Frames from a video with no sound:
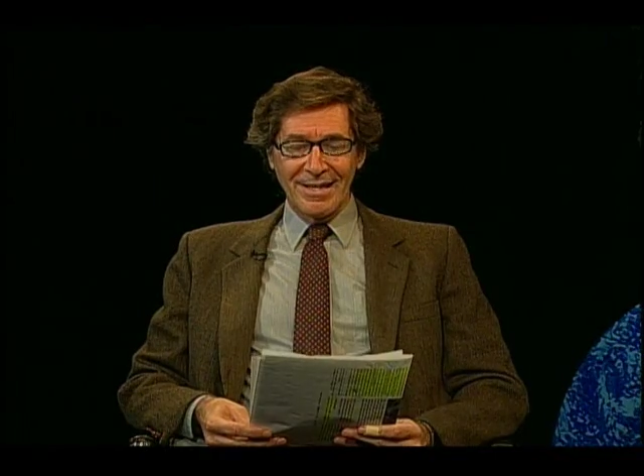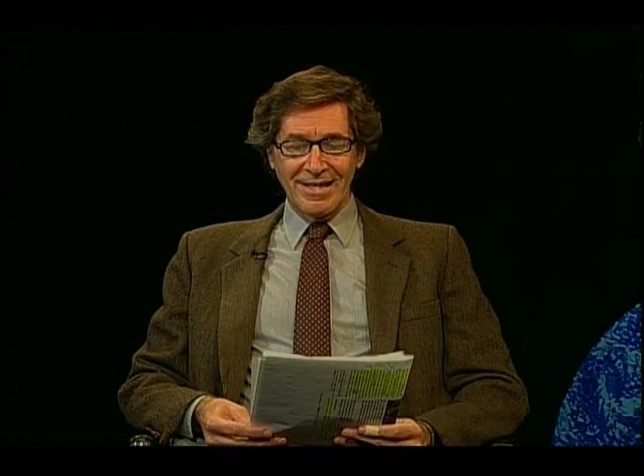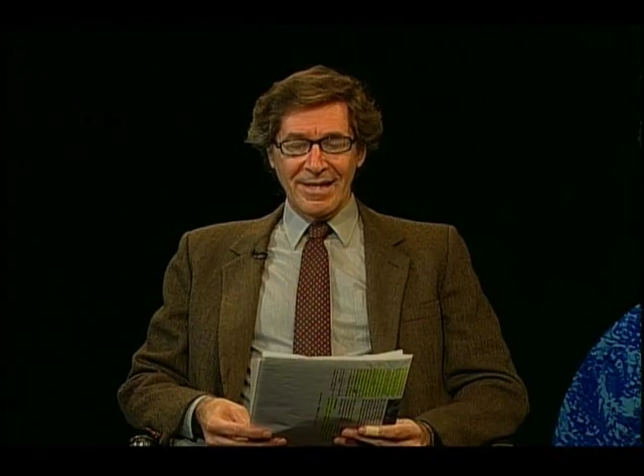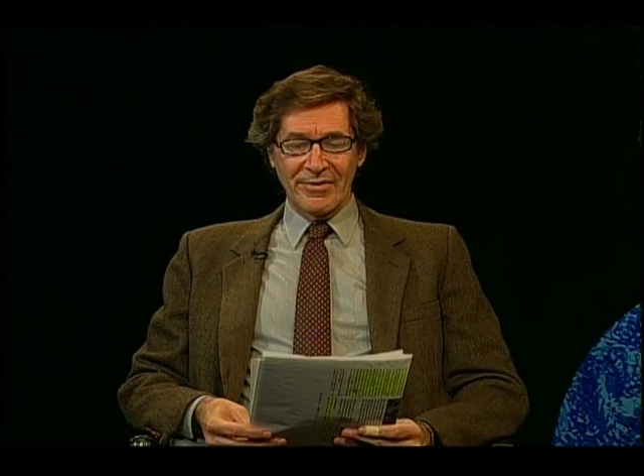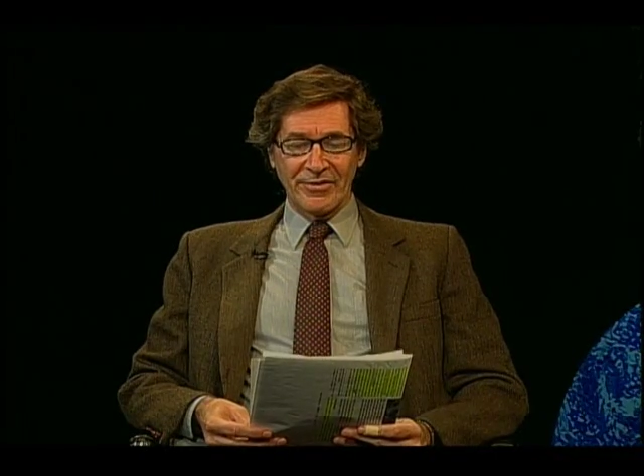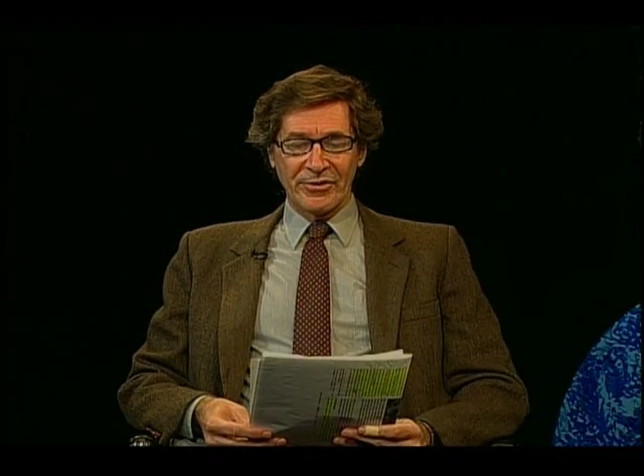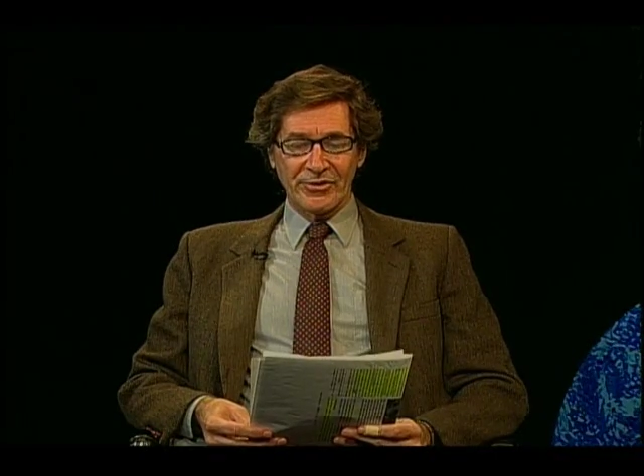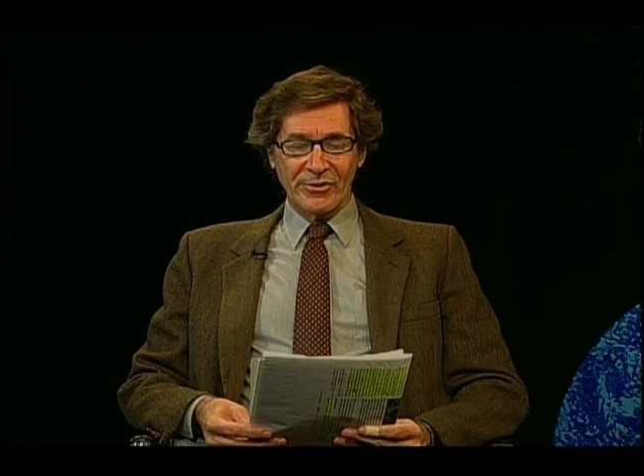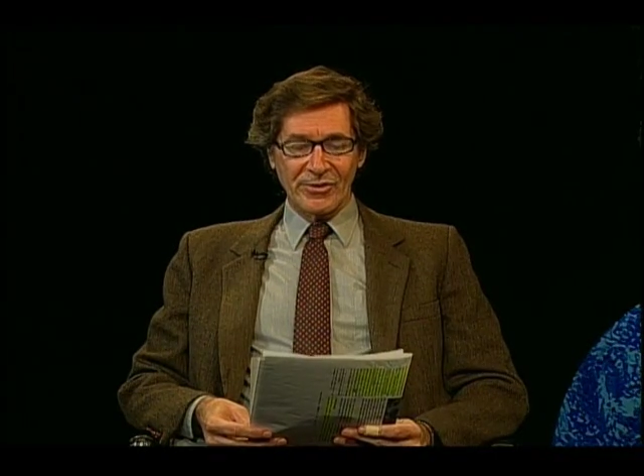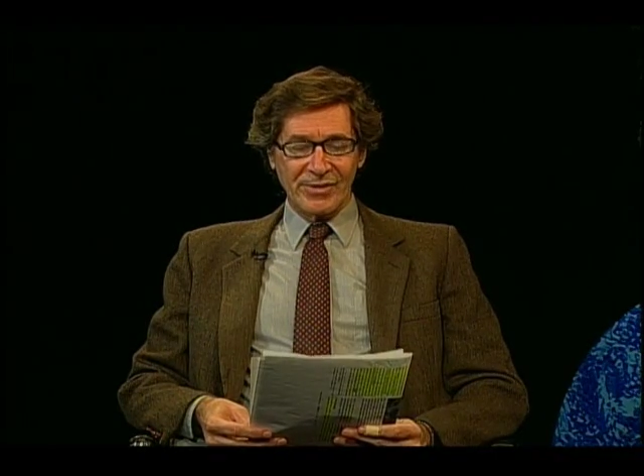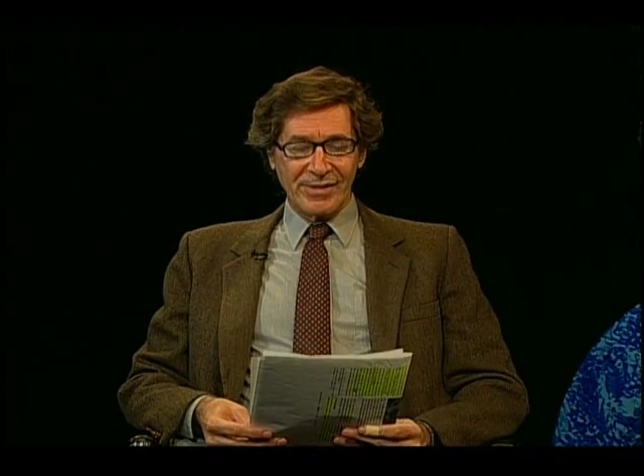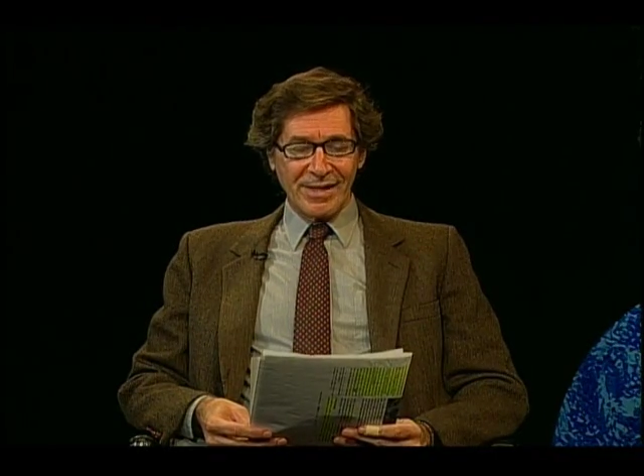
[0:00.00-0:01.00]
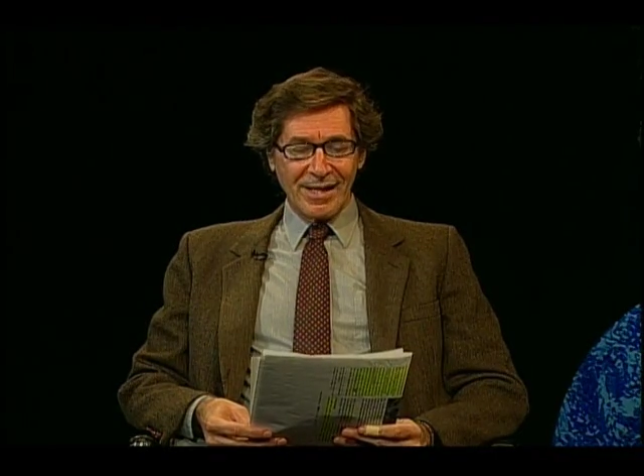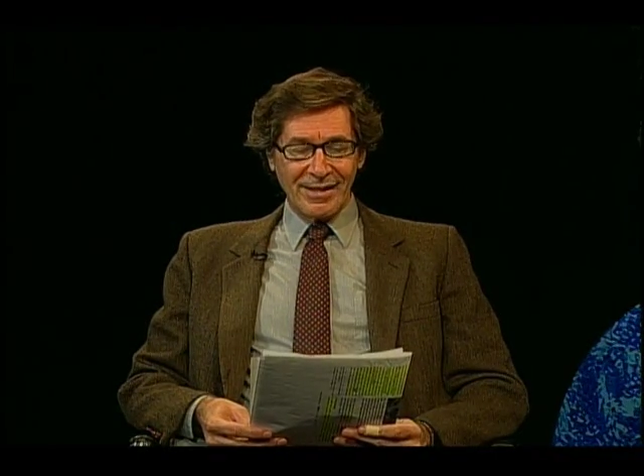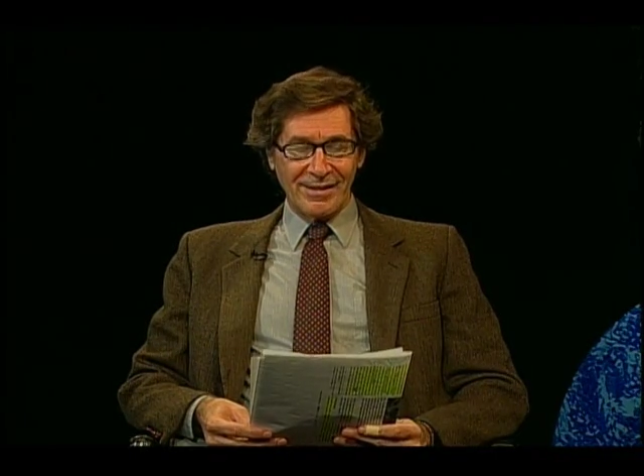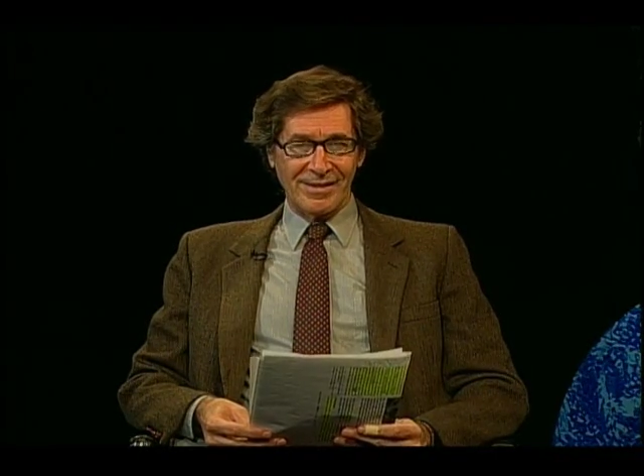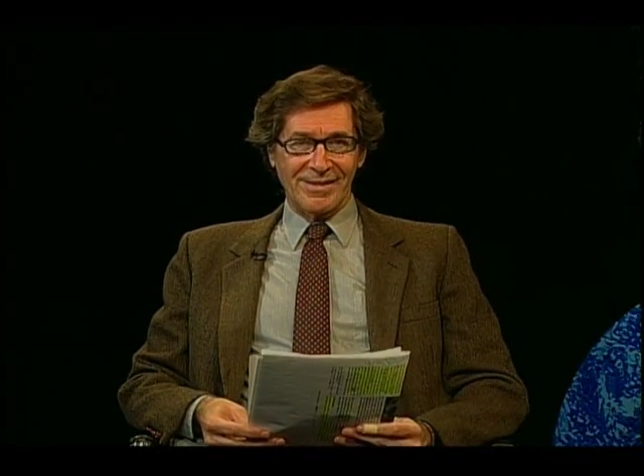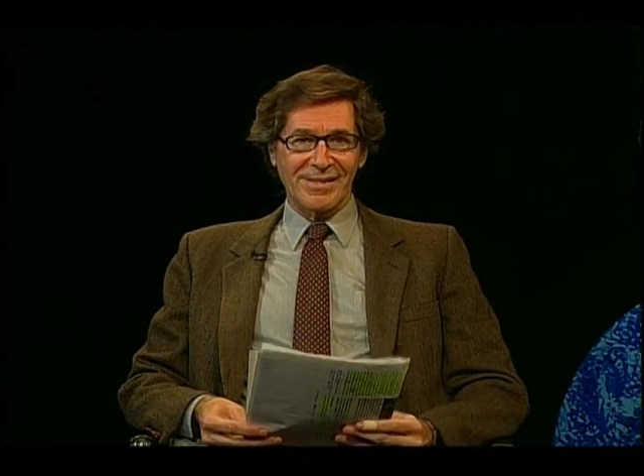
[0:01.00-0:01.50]
in the journal
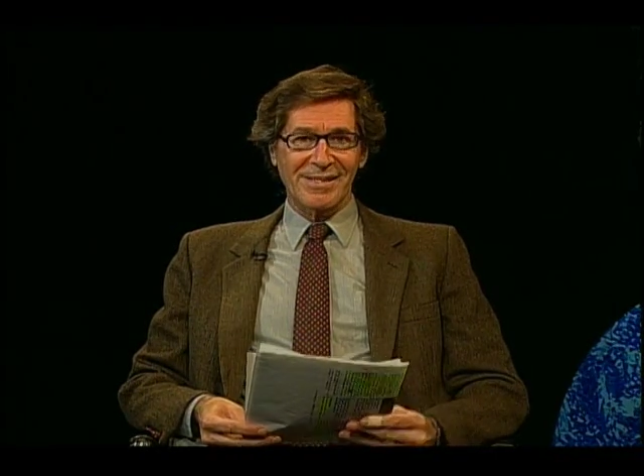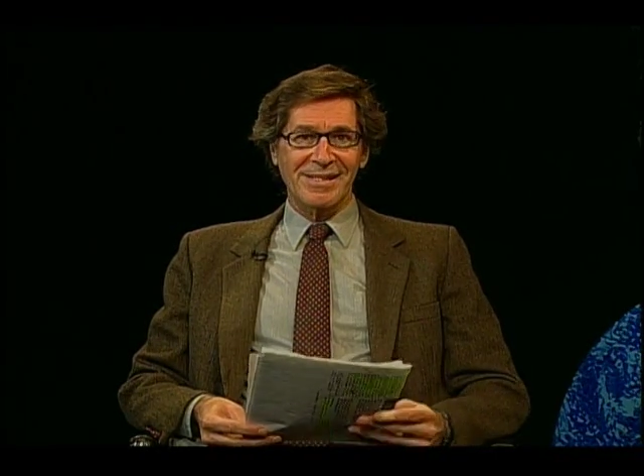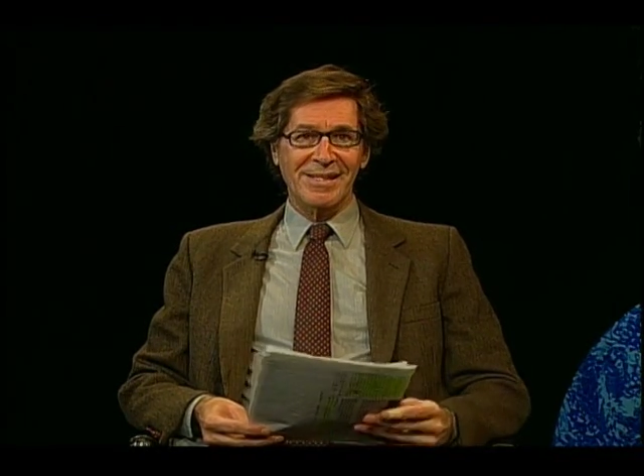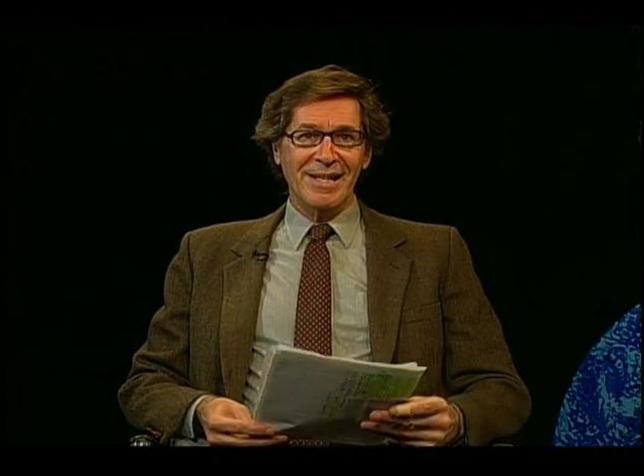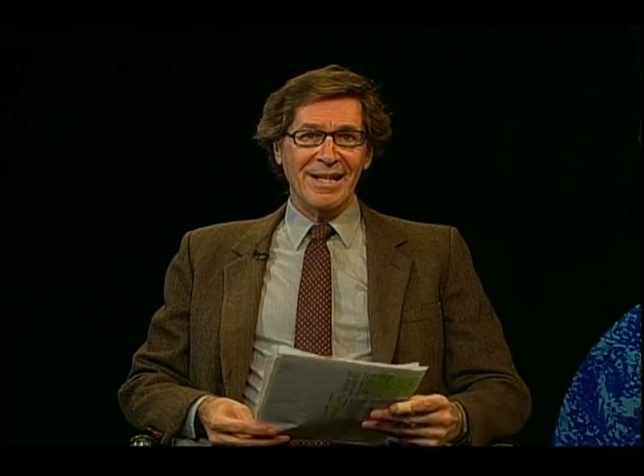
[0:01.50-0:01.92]
Science.